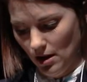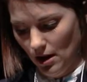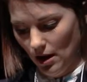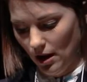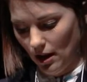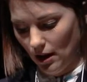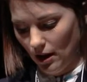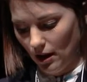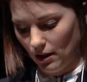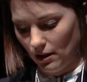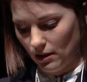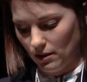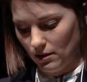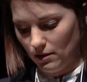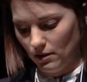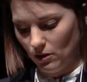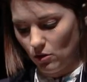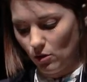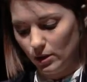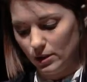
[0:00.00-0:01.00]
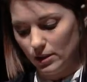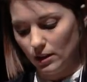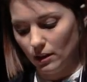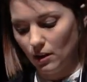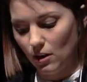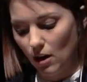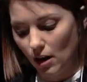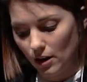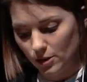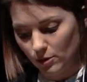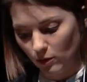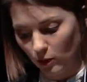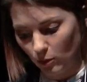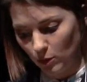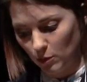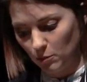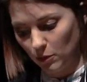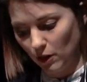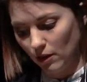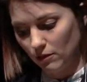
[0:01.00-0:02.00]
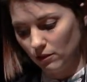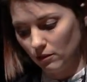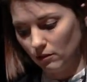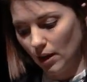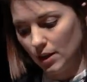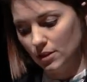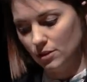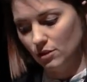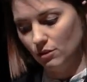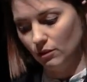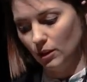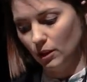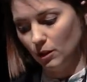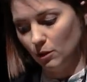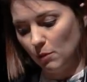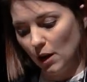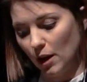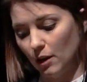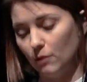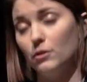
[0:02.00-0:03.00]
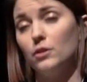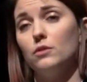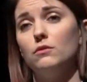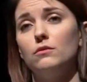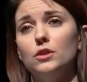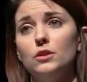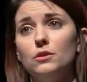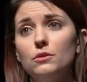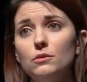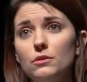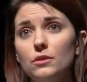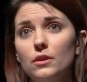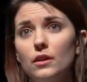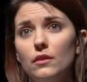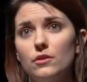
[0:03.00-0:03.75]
Uh, the court said incarcerated people have a right to independent review